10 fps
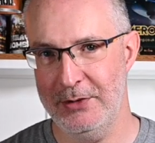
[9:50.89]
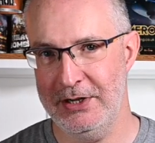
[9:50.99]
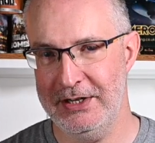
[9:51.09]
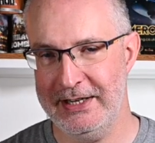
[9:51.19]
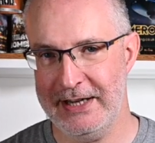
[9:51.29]

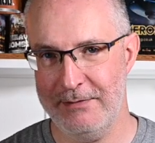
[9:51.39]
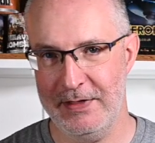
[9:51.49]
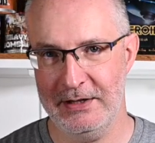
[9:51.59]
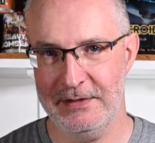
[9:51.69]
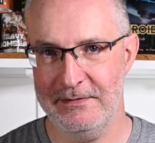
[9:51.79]
You need
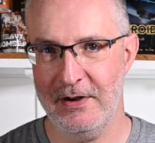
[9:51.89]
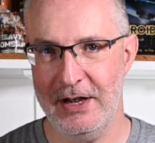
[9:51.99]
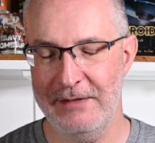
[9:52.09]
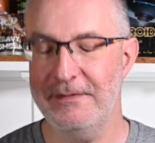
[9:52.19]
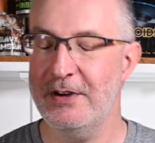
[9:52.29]
everything to
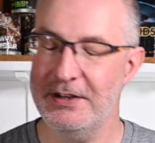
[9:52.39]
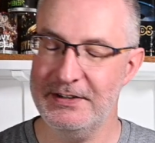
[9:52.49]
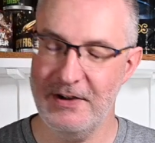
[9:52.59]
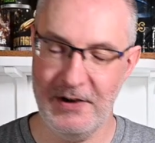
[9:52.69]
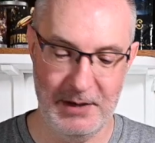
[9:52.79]
fire first
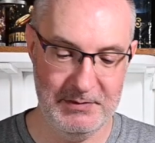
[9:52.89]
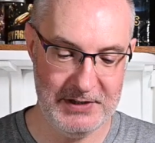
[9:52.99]
time.